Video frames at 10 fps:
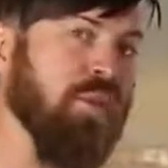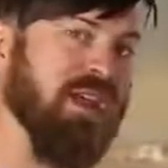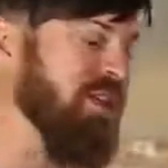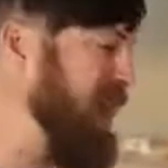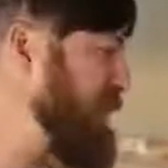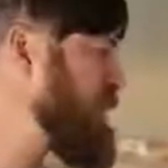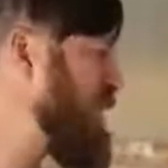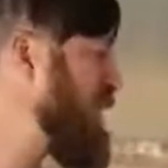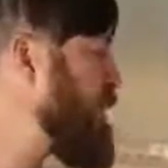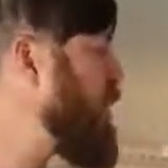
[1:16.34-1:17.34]
with
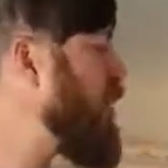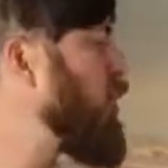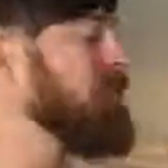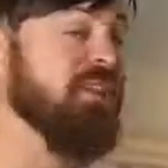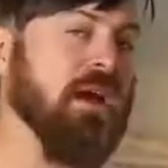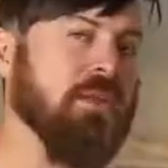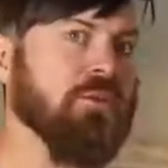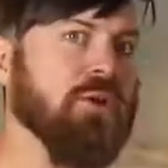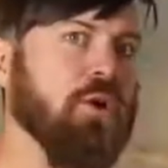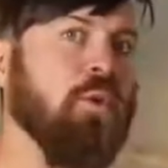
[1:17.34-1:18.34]
Amazon. I'm going to go over the
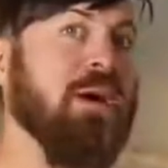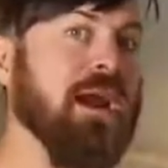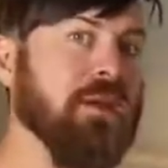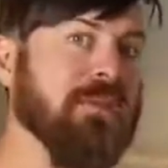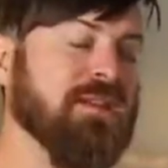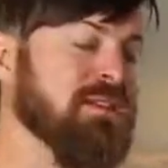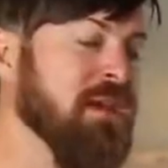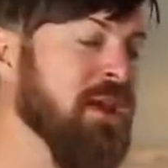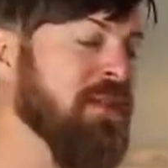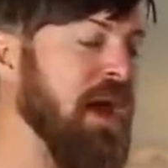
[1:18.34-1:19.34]
other requirements
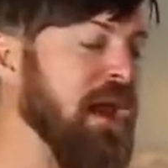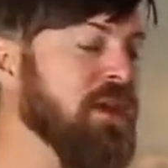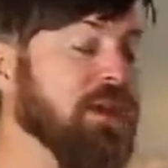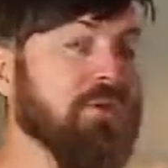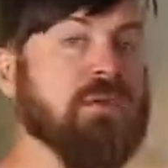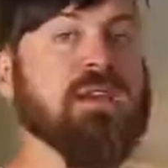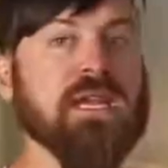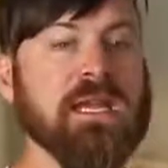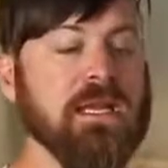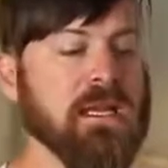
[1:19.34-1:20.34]
that you
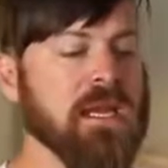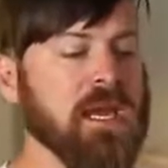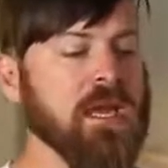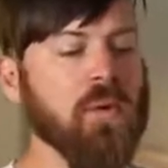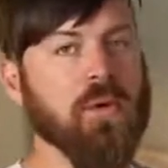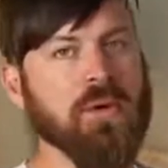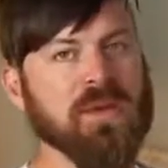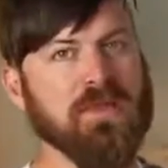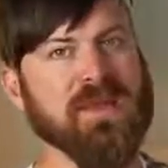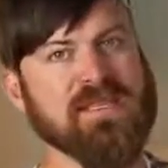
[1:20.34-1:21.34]
need in order
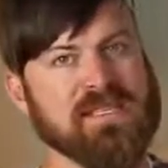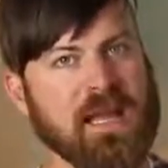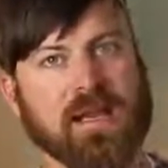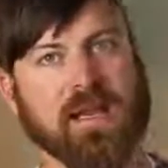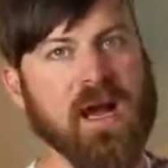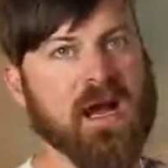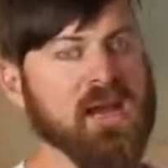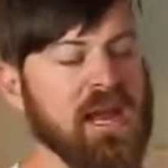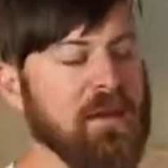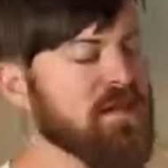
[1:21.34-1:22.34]
to be selling on
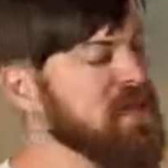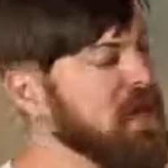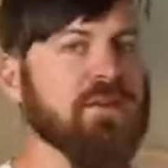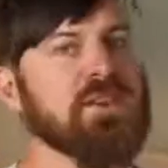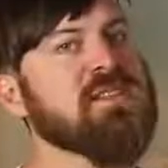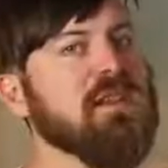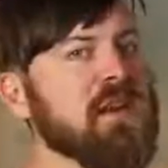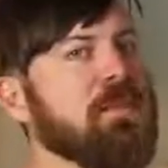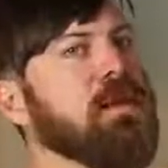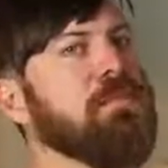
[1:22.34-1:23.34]
Amazon. There is a
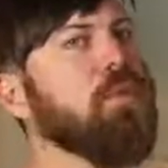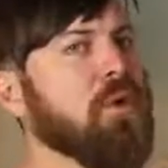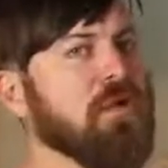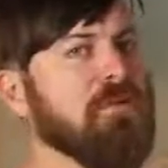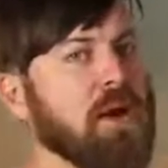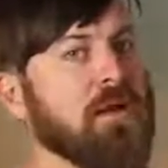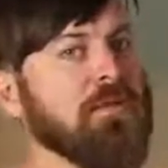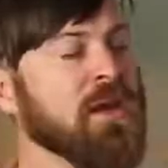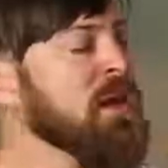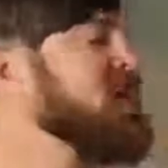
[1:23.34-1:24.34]
little bit more
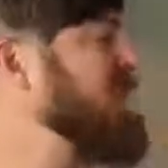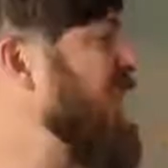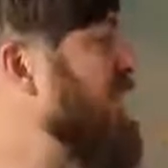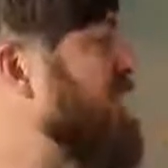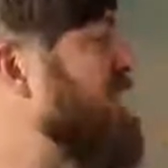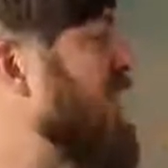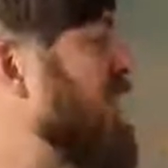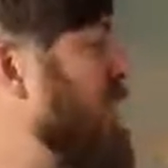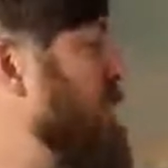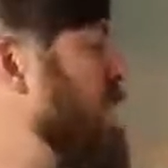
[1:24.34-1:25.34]
involved to
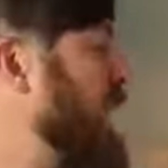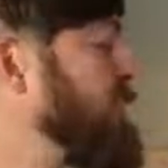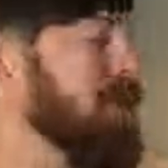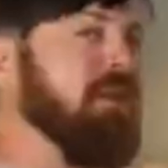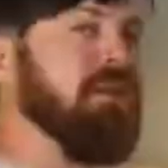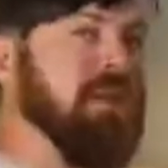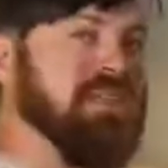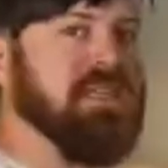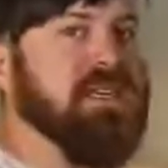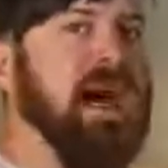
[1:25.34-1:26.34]
Amazon, but I'm going to
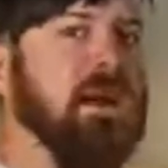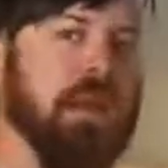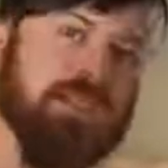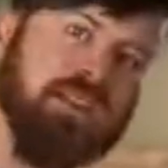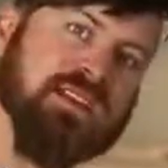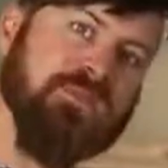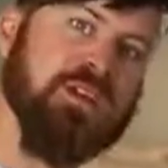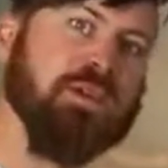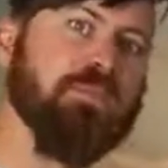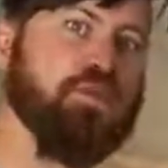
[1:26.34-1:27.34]
list it out. I mean, it's a
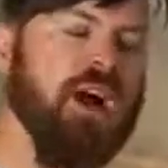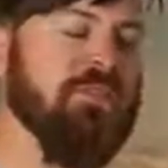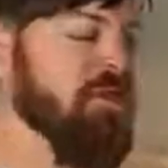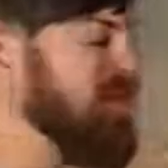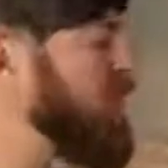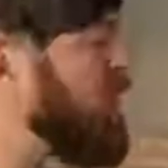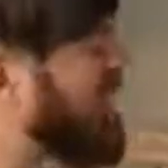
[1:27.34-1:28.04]
very profitable